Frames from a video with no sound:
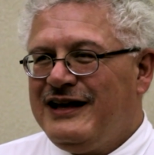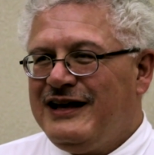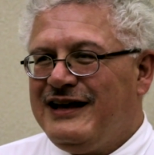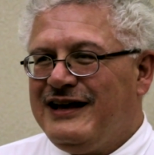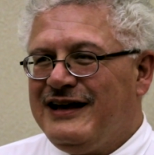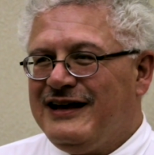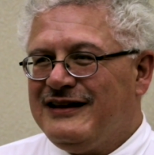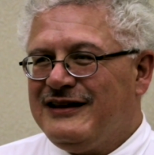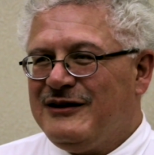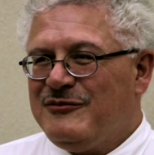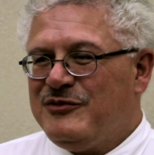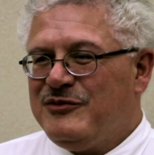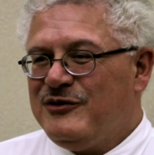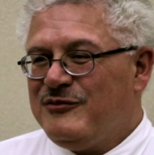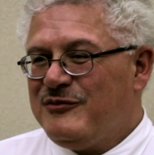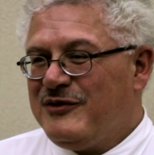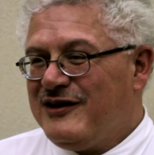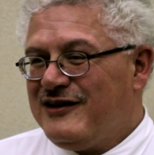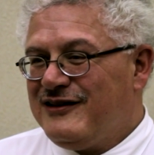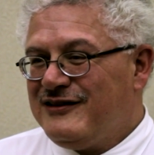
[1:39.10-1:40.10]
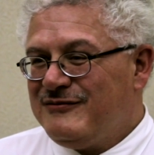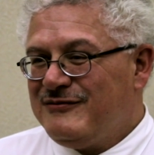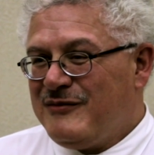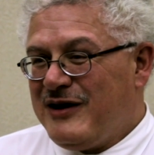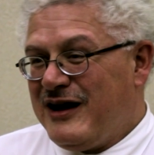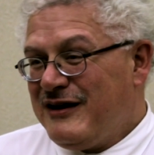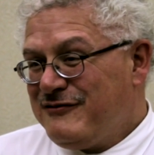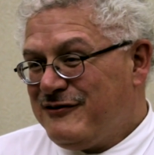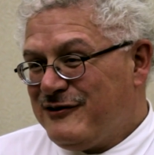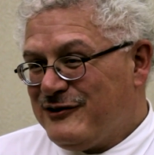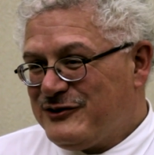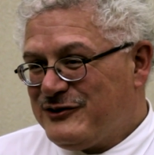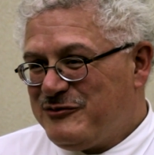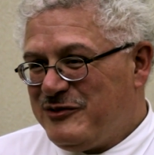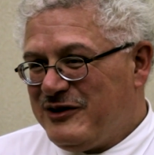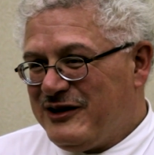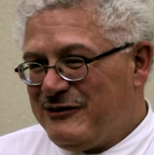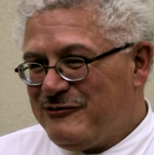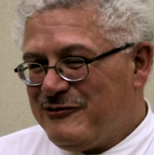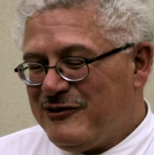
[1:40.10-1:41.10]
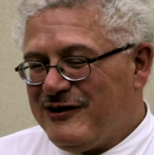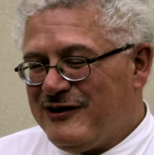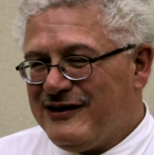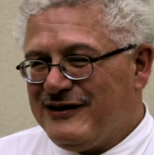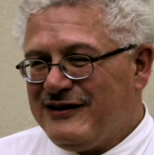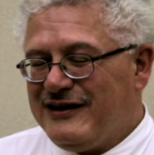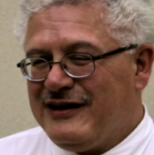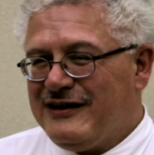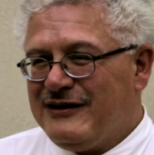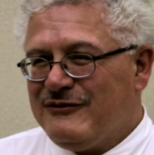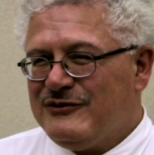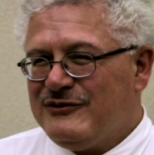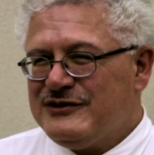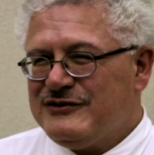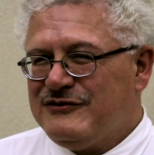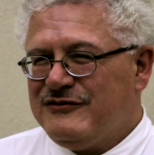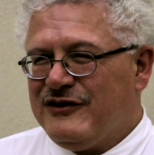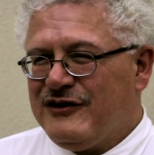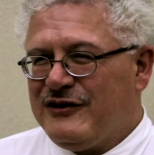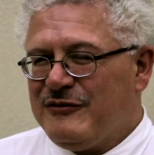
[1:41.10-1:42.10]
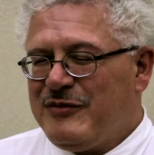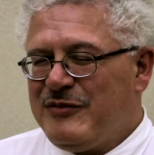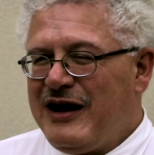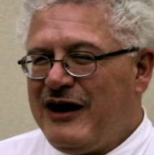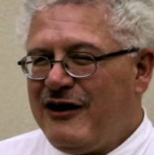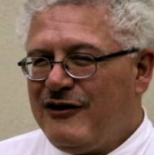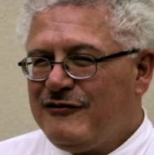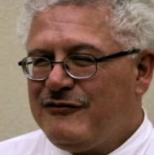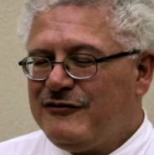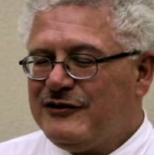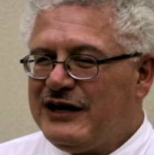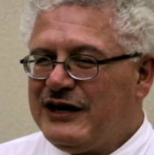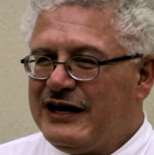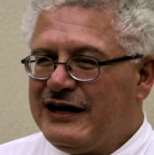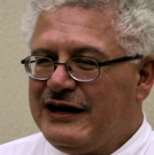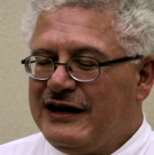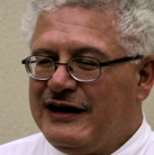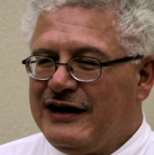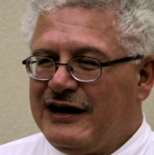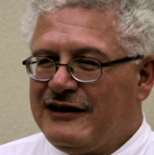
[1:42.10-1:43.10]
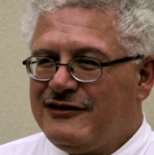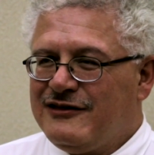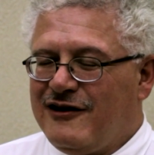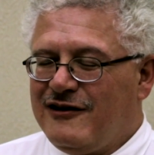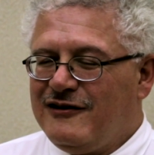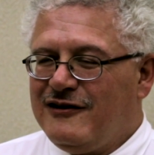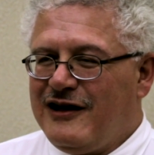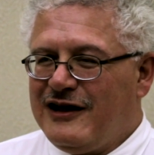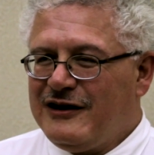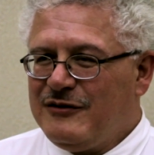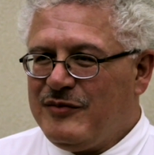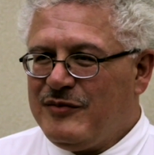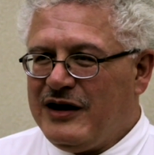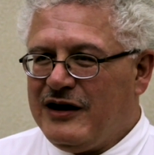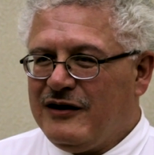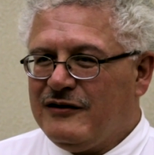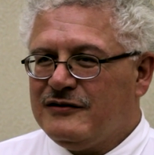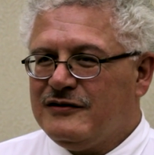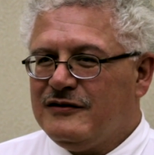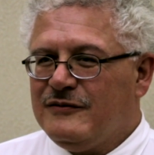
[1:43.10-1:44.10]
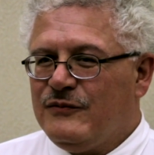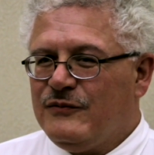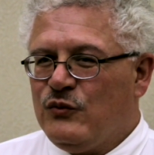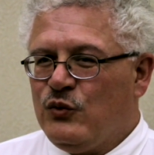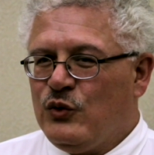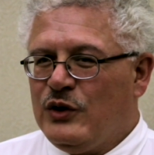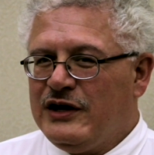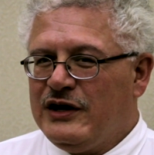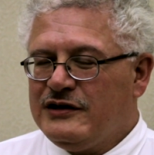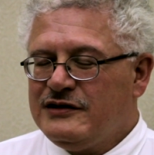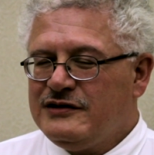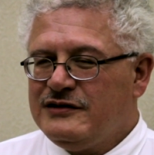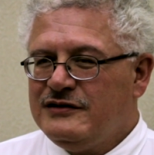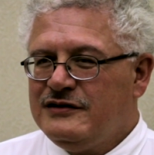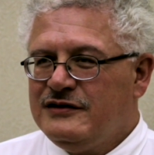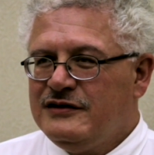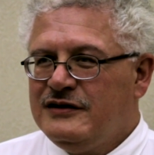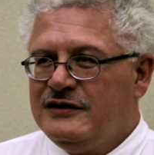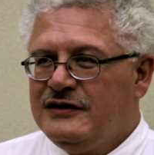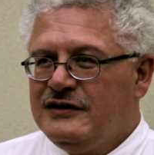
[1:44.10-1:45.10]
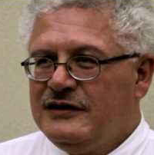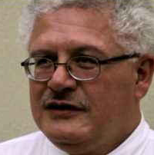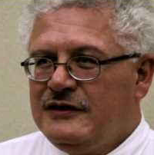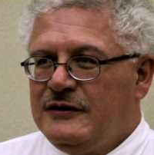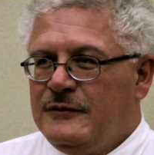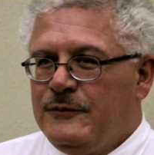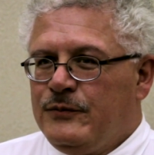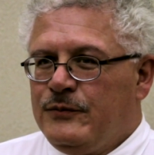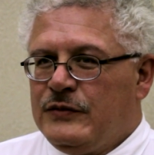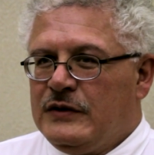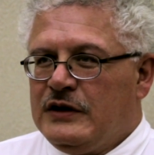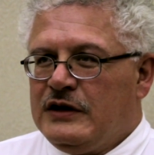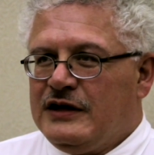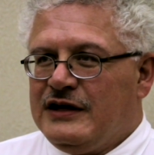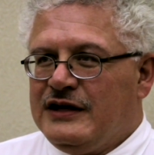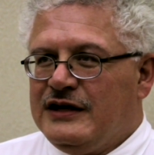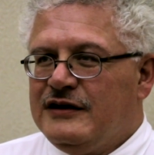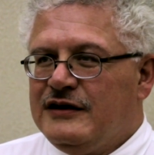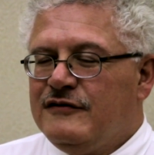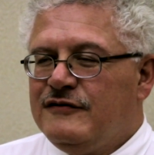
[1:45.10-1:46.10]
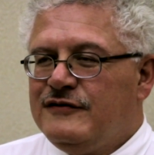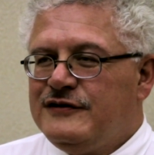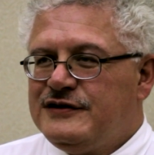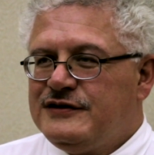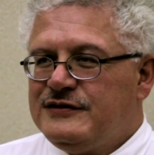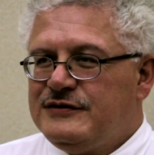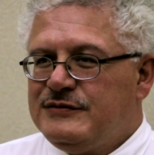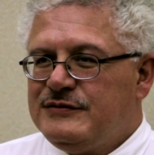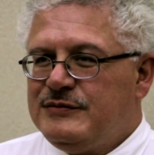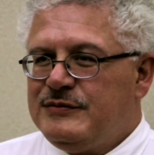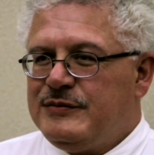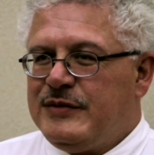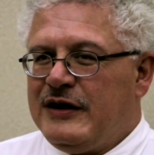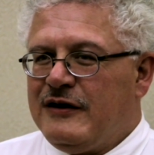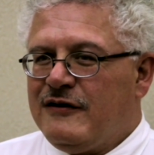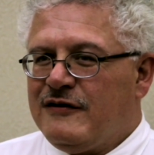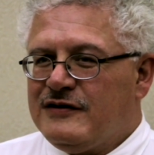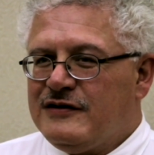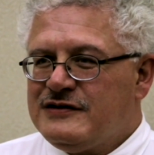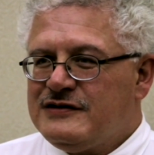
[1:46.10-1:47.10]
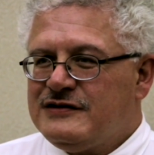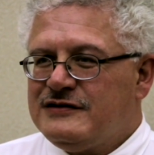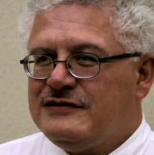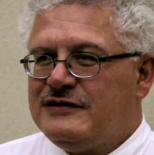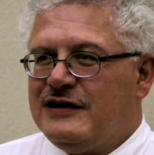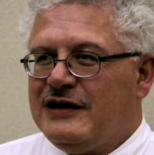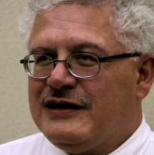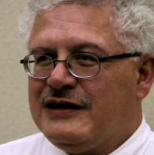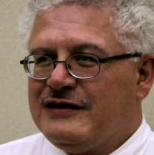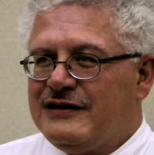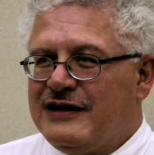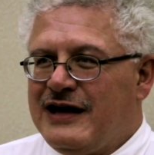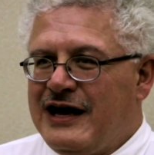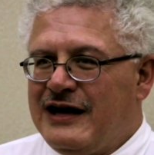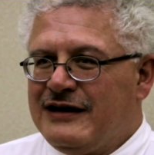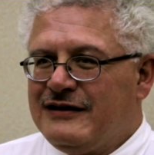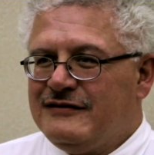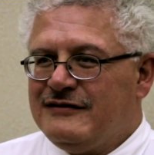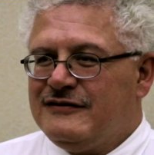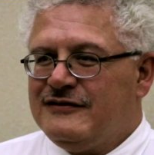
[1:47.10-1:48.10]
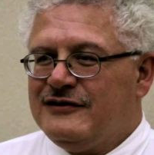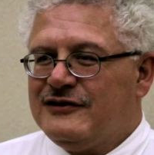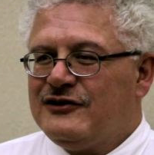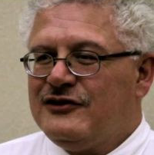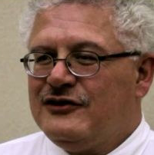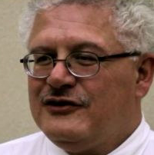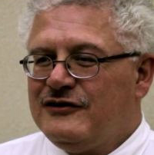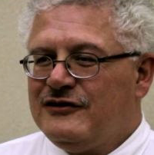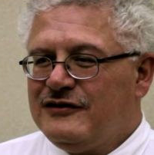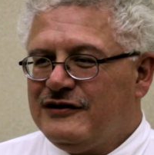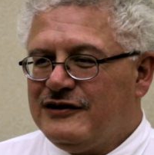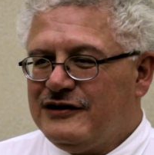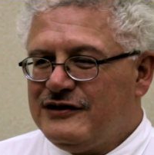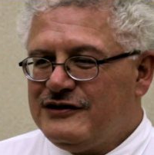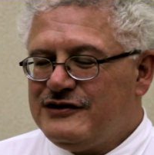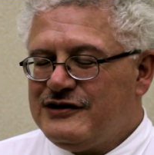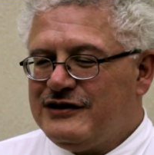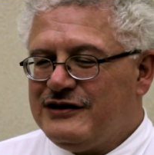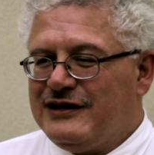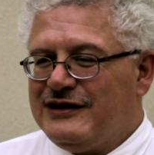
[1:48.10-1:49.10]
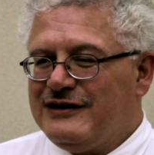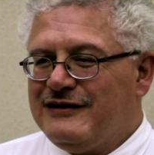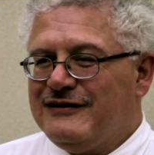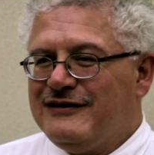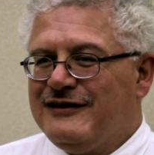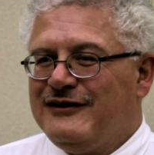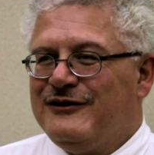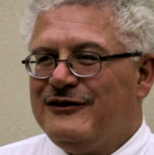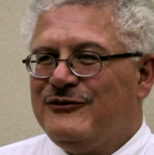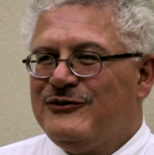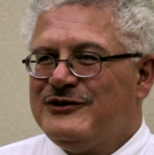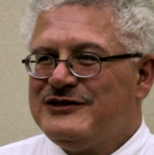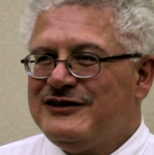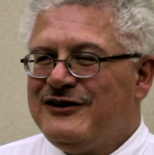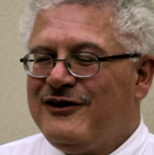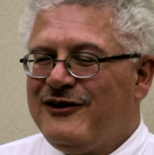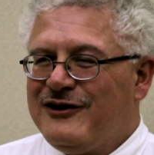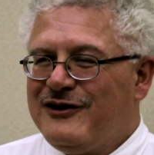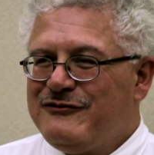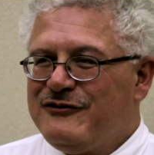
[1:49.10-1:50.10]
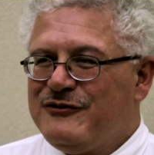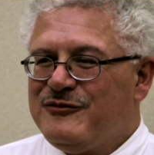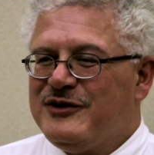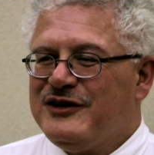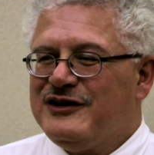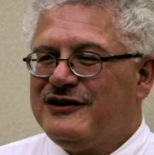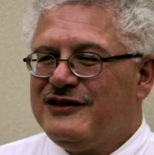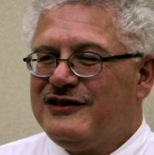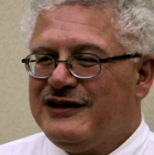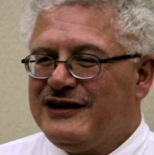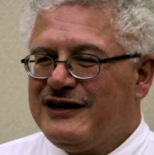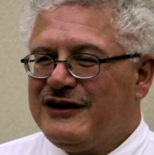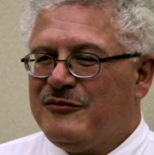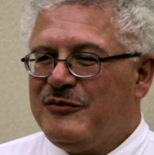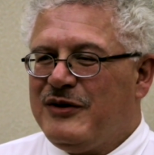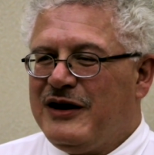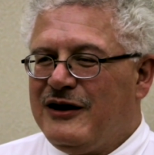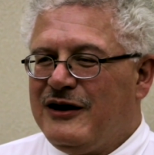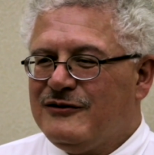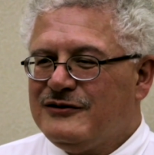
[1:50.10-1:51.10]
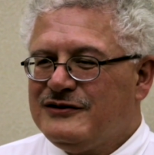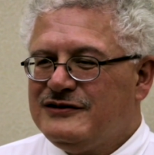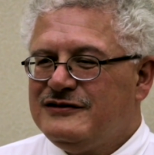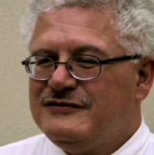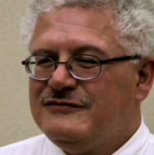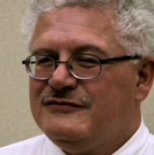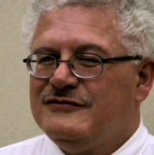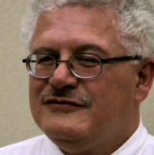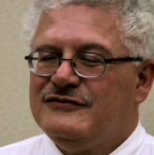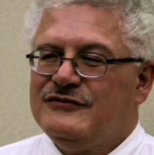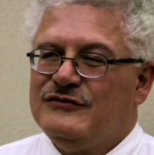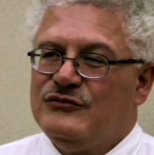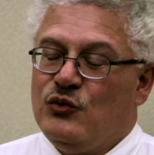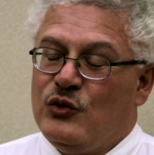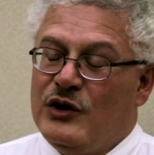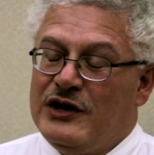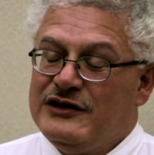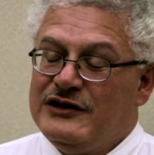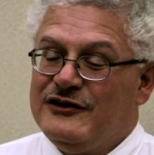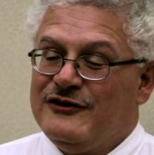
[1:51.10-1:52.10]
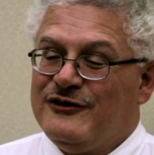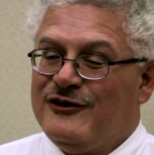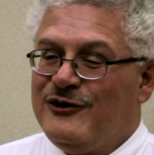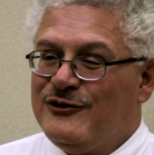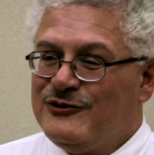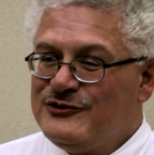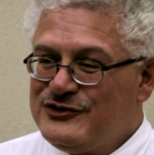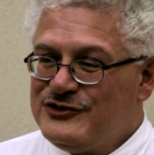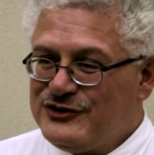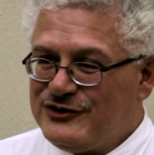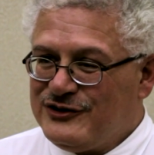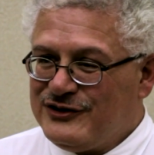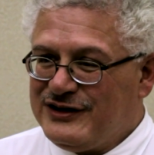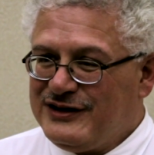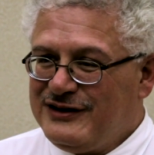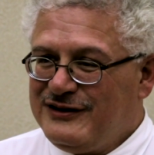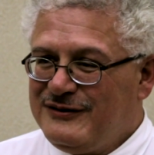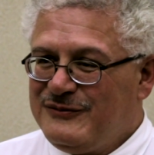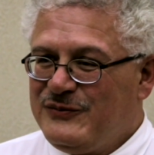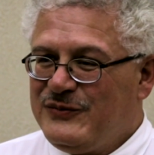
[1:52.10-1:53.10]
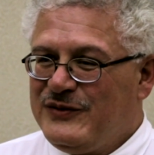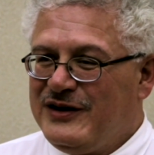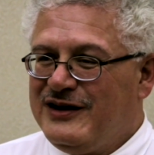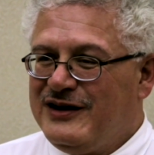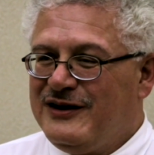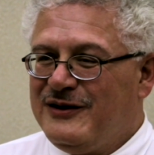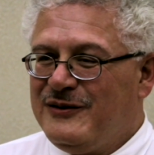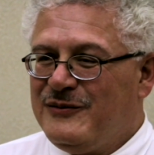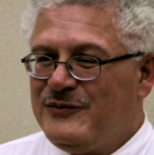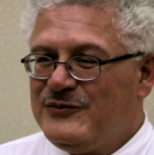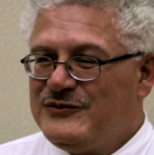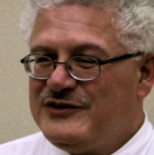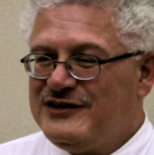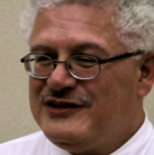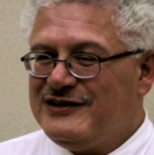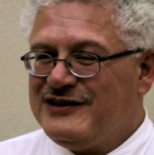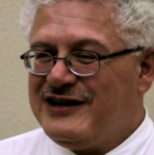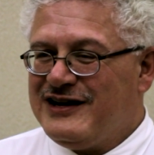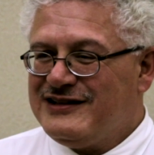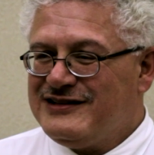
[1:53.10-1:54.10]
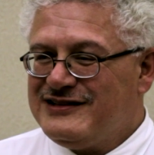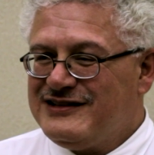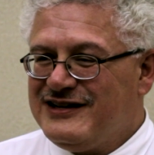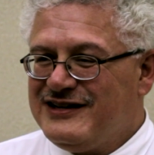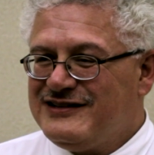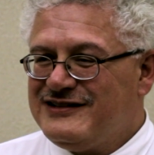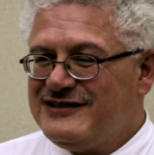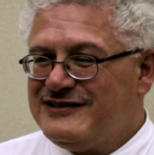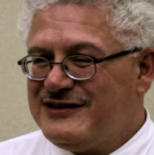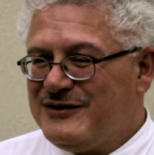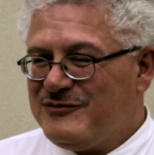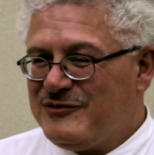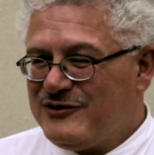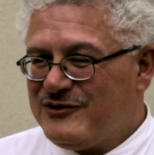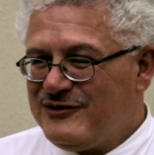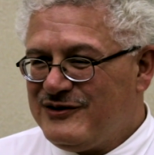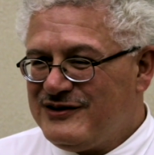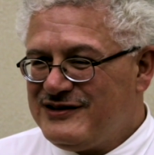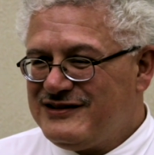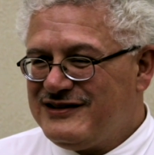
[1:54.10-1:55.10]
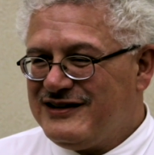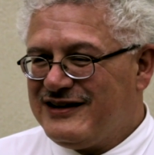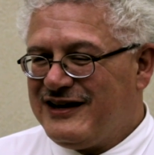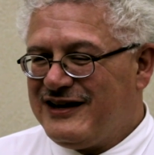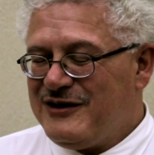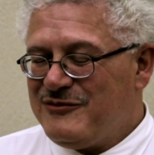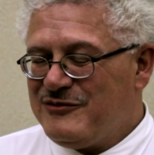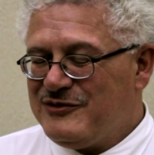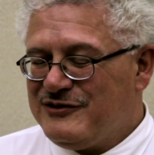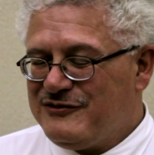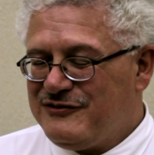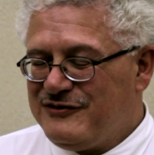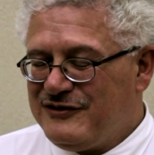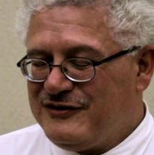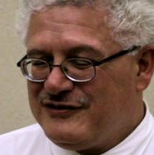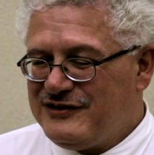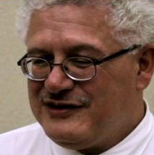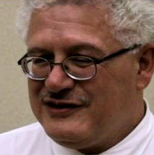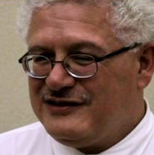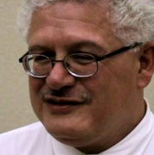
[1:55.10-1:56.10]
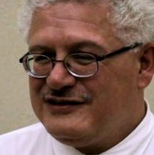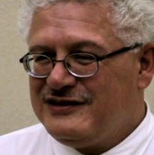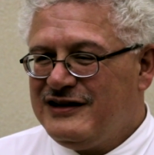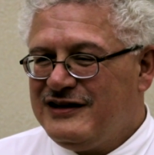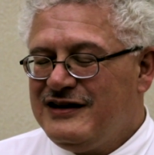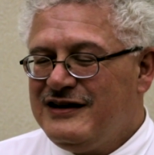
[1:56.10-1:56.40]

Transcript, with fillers: And they put me on my first plane ride, and it was very powerful. And I, and I thought a lot about what gives parents like that the courage. And then, you know, it wasn't hard for me to think about, one, their own journey um, to the United States as immigrants. They came in the fifties.